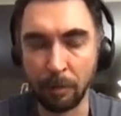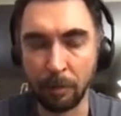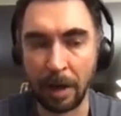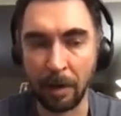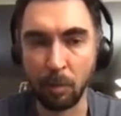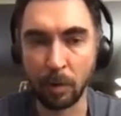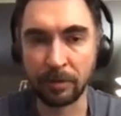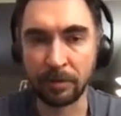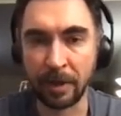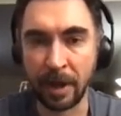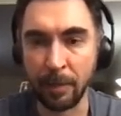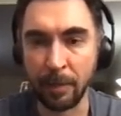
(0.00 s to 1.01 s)
I won't
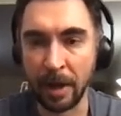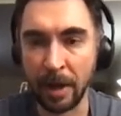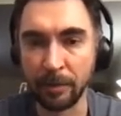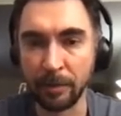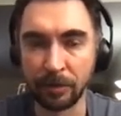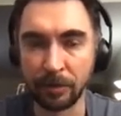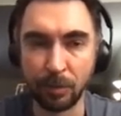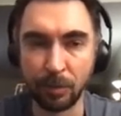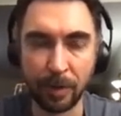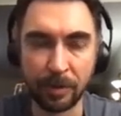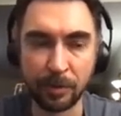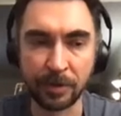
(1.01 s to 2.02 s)
name any, but to
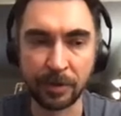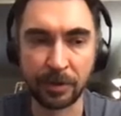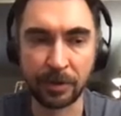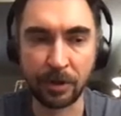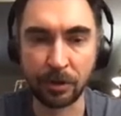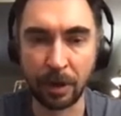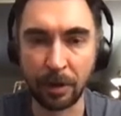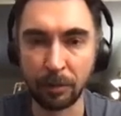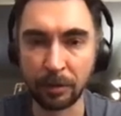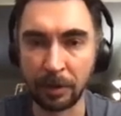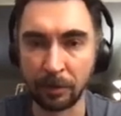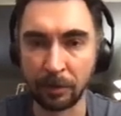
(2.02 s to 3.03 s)
prepare this presentation, I
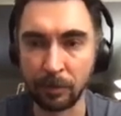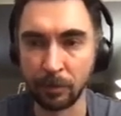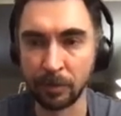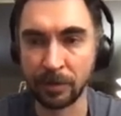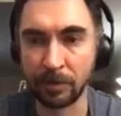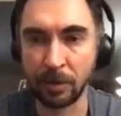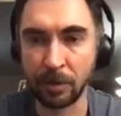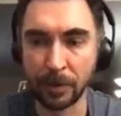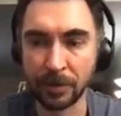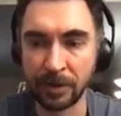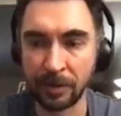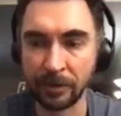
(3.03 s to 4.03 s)
looked at a few common
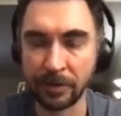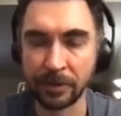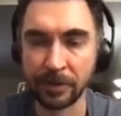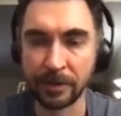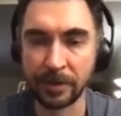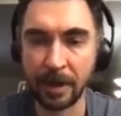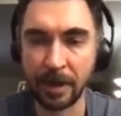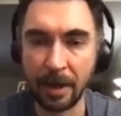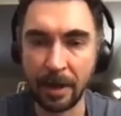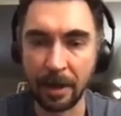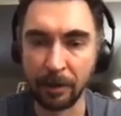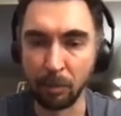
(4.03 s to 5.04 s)
services
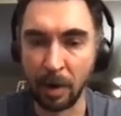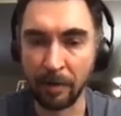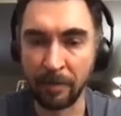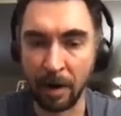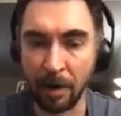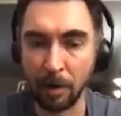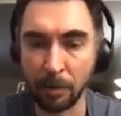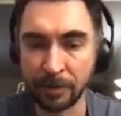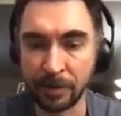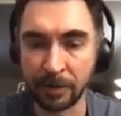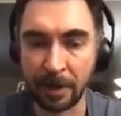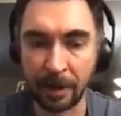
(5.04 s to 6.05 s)
and where they are
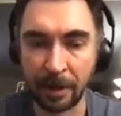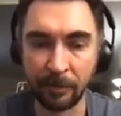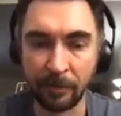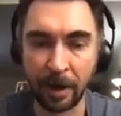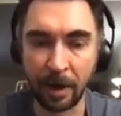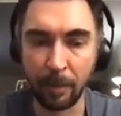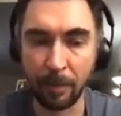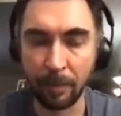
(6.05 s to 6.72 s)
hosted, and they are